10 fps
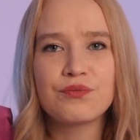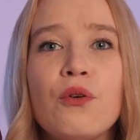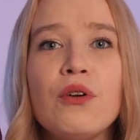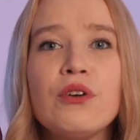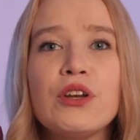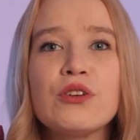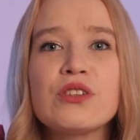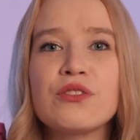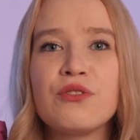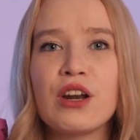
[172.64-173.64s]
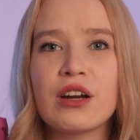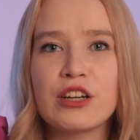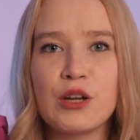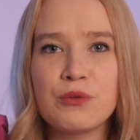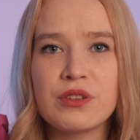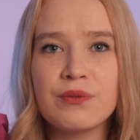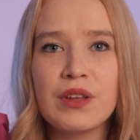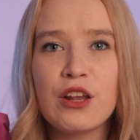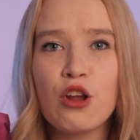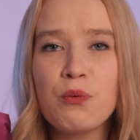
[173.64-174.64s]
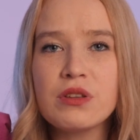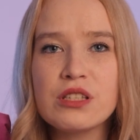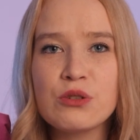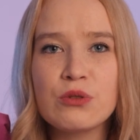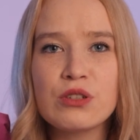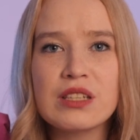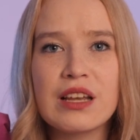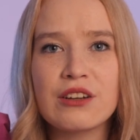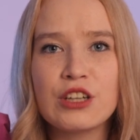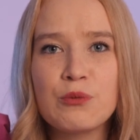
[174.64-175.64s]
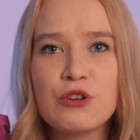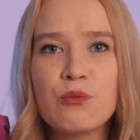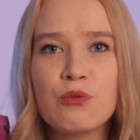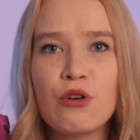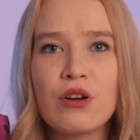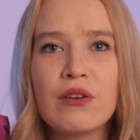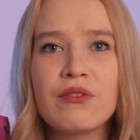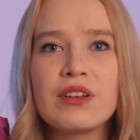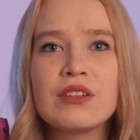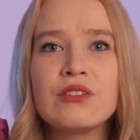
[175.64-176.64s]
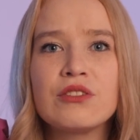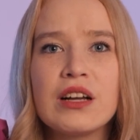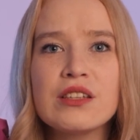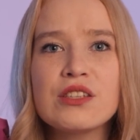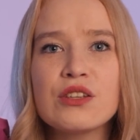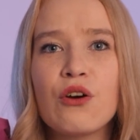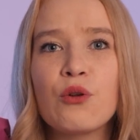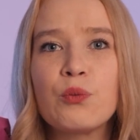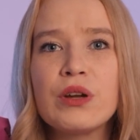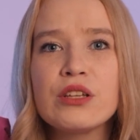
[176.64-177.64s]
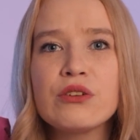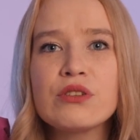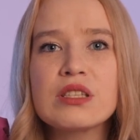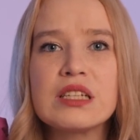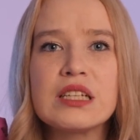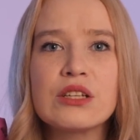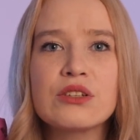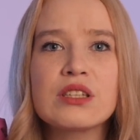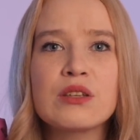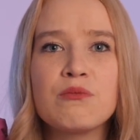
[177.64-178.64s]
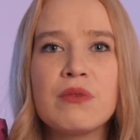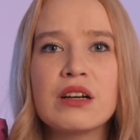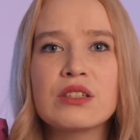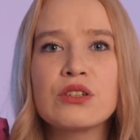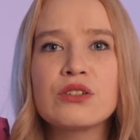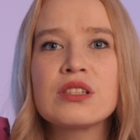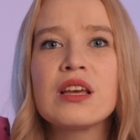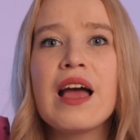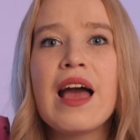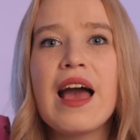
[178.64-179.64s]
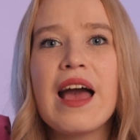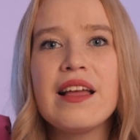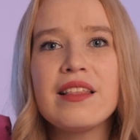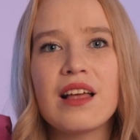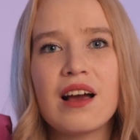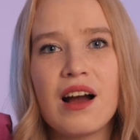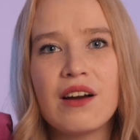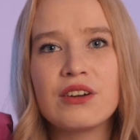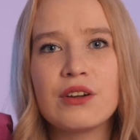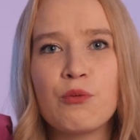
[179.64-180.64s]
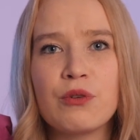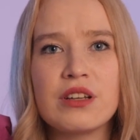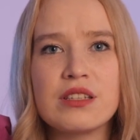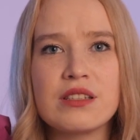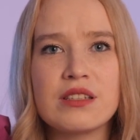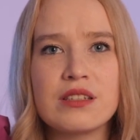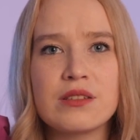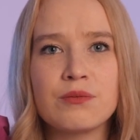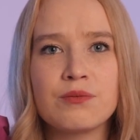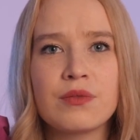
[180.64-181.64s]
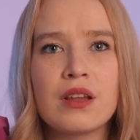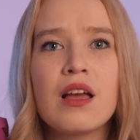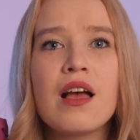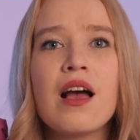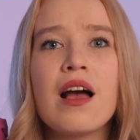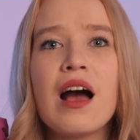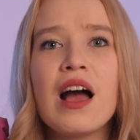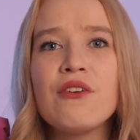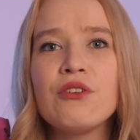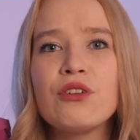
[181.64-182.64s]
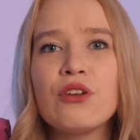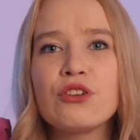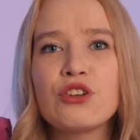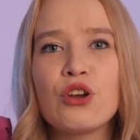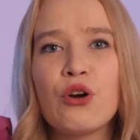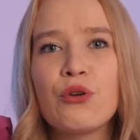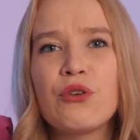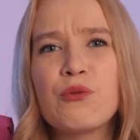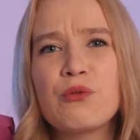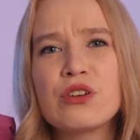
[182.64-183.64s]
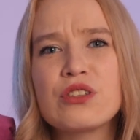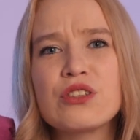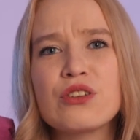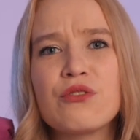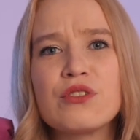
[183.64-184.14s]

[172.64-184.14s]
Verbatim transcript: We will use VeraCrypt, an open source encryption program that runs on Windows, Linux, MacOS and our operating system. I will not show you the process of